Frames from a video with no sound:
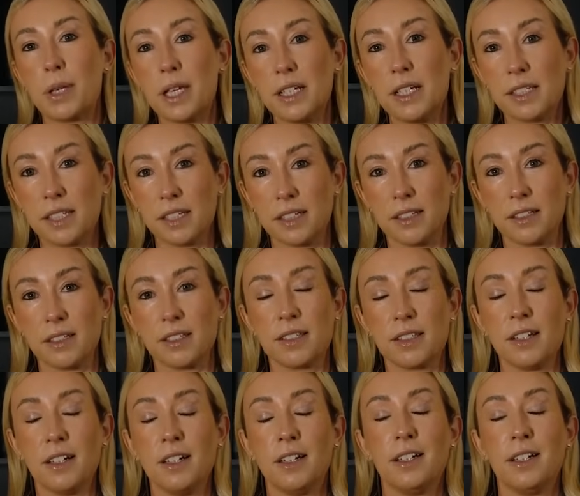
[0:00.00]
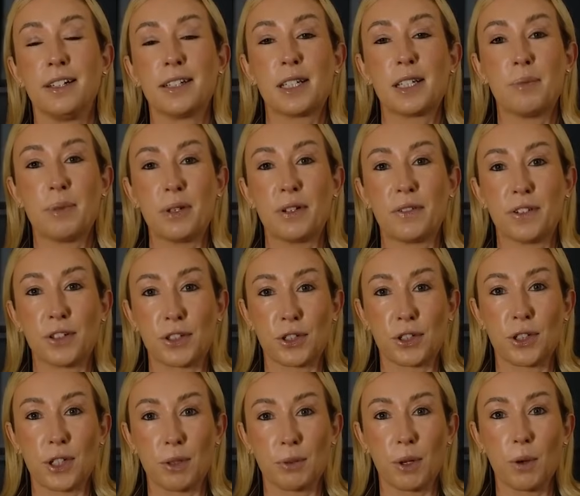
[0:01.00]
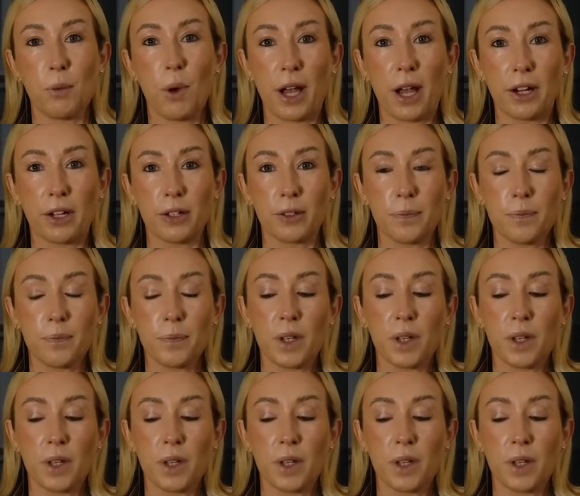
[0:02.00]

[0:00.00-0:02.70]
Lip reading: pieces to be efficiently rewired.